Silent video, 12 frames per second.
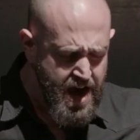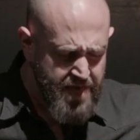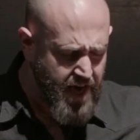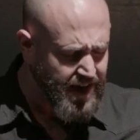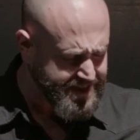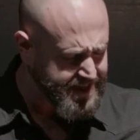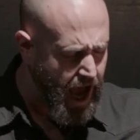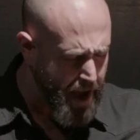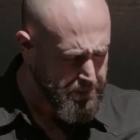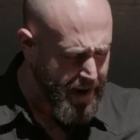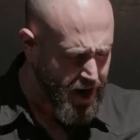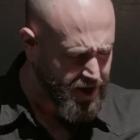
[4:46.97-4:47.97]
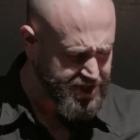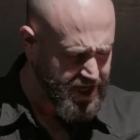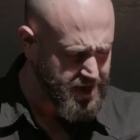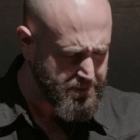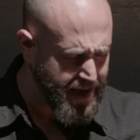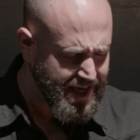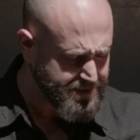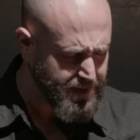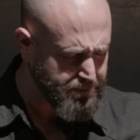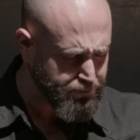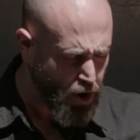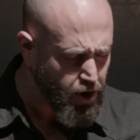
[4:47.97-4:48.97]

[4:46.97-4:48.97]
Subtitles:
Thus I perish in amazement,